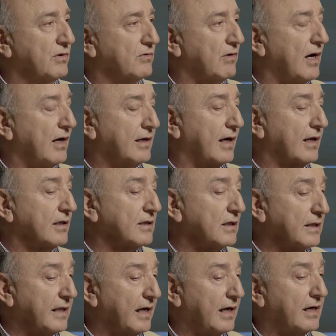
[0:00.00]
Iraq, and
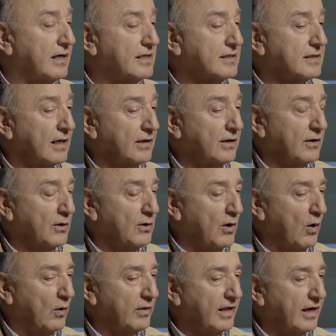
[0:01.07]
there is
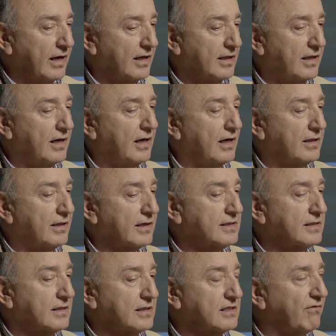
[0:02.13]

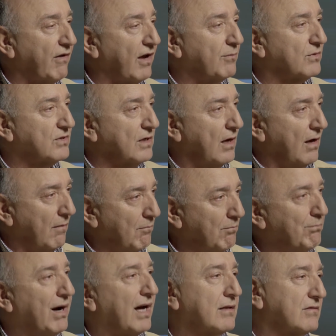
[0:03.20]
this famous
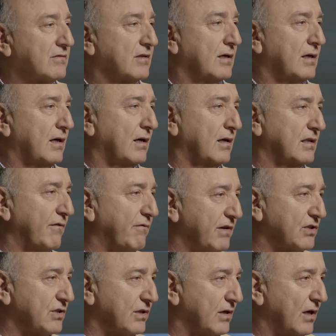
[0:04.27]
Badr
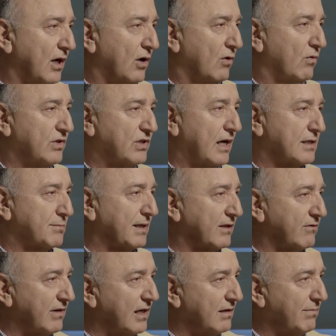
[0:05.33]
division which has been
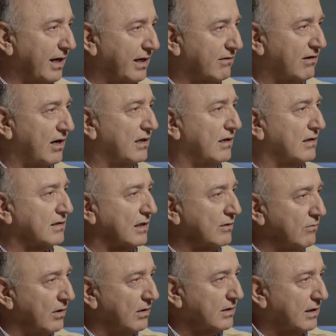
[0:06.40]
trained by Iranians
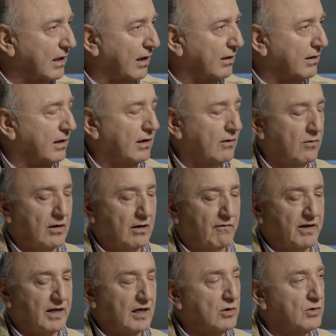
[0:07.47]
and worked
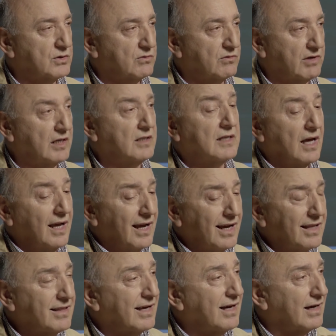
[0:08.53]
very close to Iran,
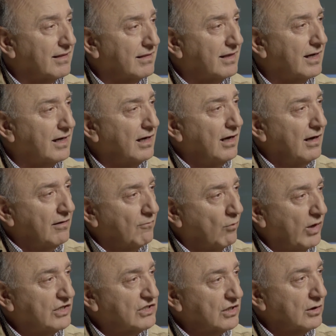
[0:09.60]
and they are there
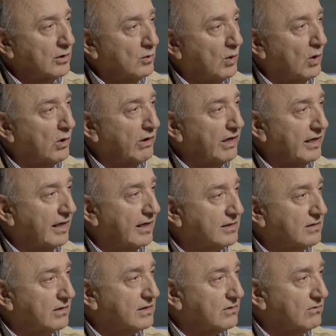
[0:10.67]
waging the war
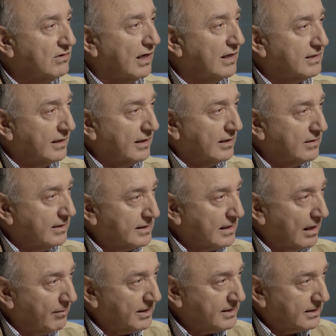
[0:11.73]
against the Sunnites, against the
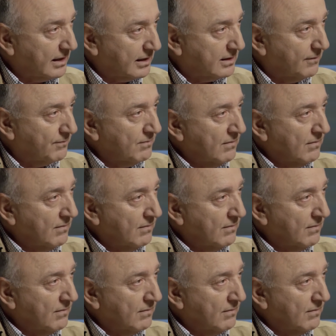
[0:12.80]
Islamic State.